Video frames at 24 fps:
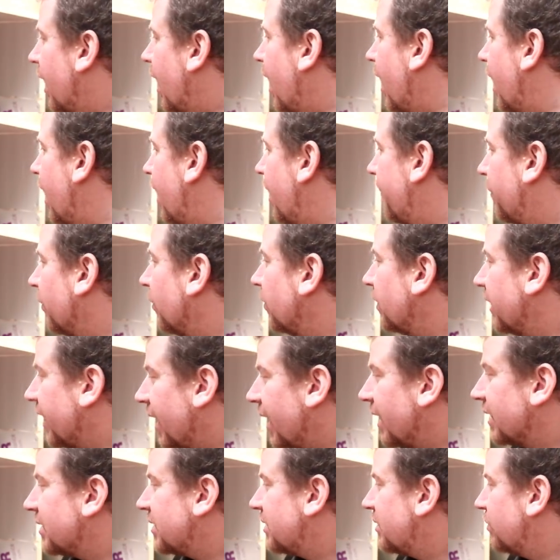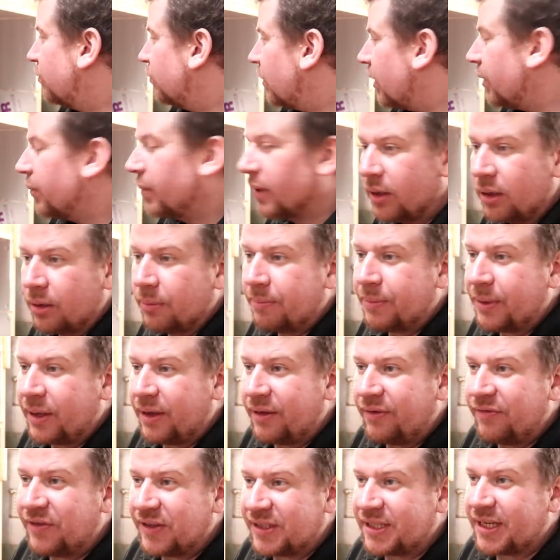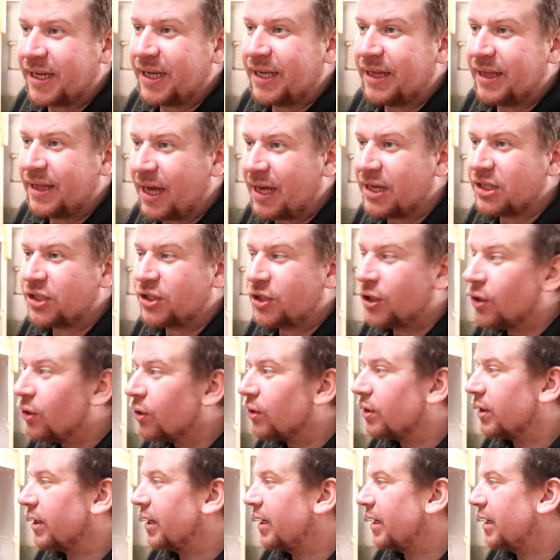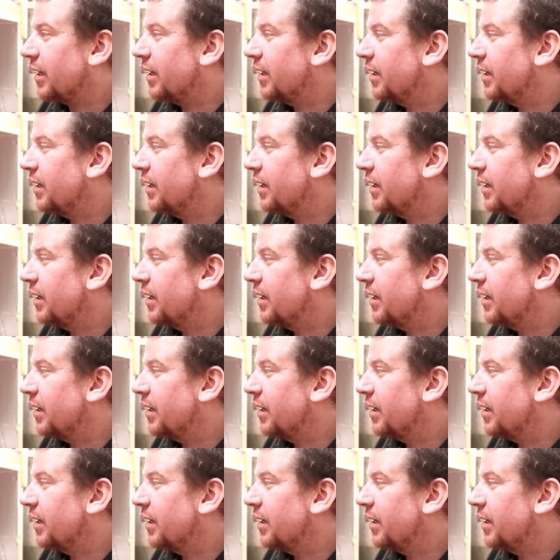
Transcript: Uh, but yes, we will be visiting that shortly,